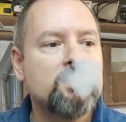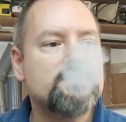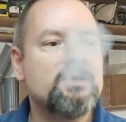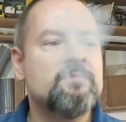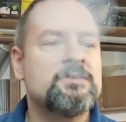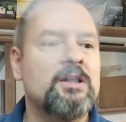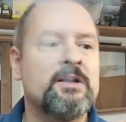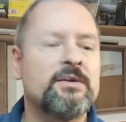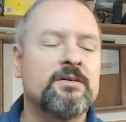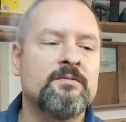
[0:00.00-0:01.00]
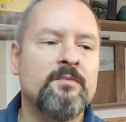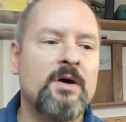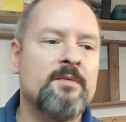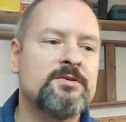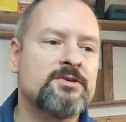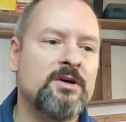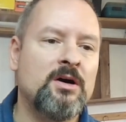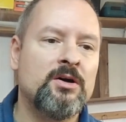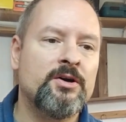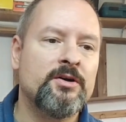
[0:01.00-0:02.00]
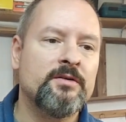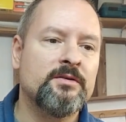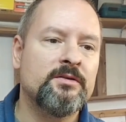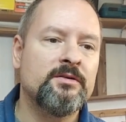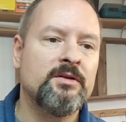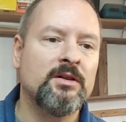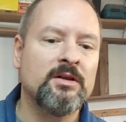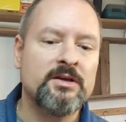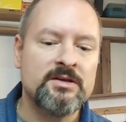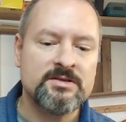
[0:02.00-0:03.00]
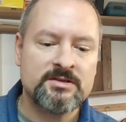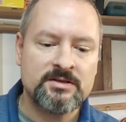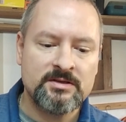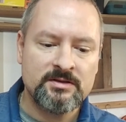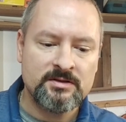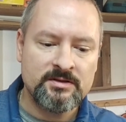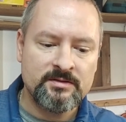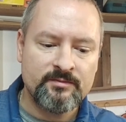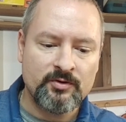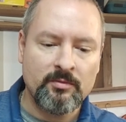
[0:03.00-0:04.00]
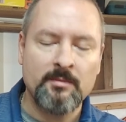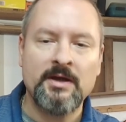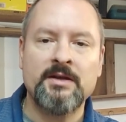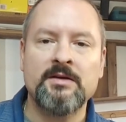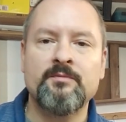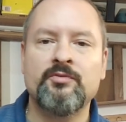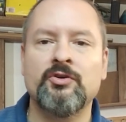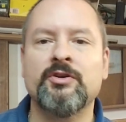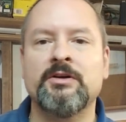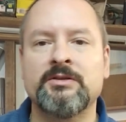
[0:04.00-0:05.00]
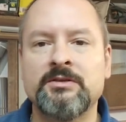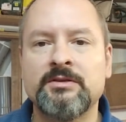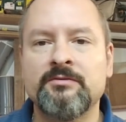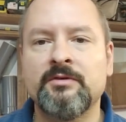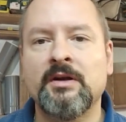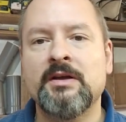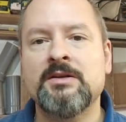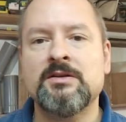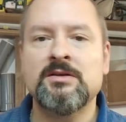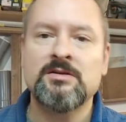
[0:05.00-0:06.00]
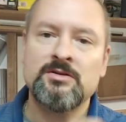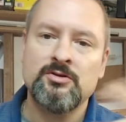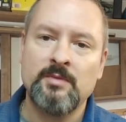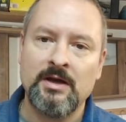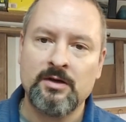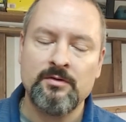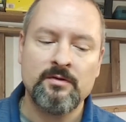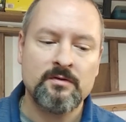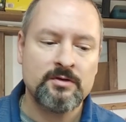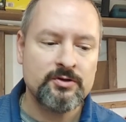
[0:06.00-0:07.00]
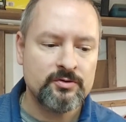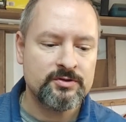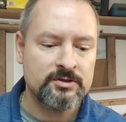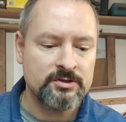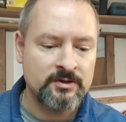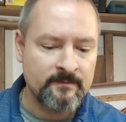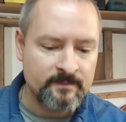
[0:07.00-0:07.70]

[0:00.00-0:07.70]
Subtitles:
Seems like pipes are the least problematic product related to tobacco usage.